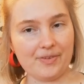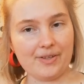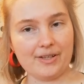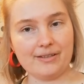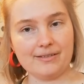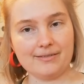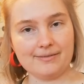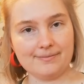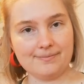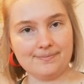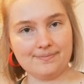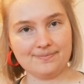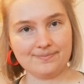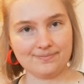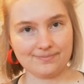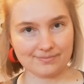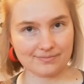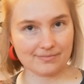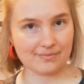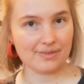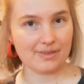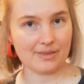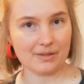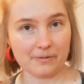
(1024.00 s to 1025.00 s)
then
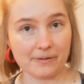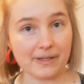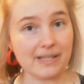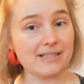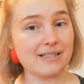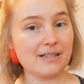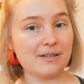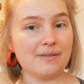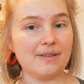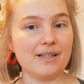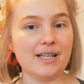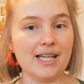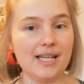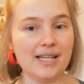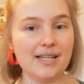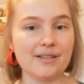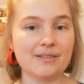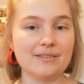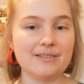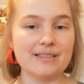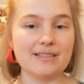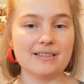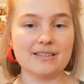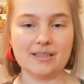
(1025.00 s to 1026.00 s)
the rest of the
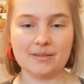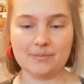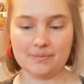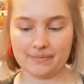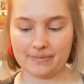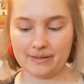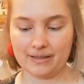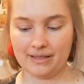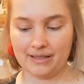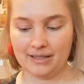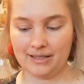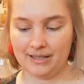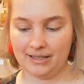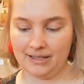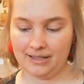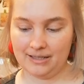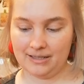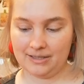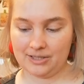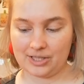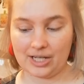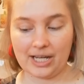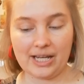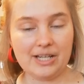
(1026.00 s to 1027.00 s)
ecosystem
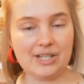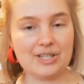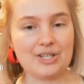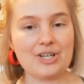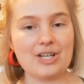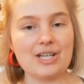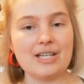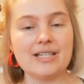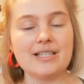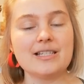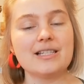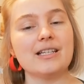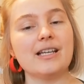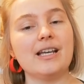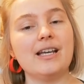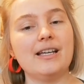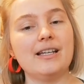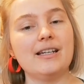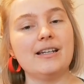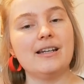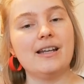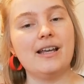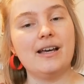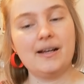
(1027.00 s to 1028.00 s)
changes.
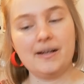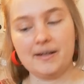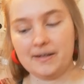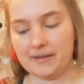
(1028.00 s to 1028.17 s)
And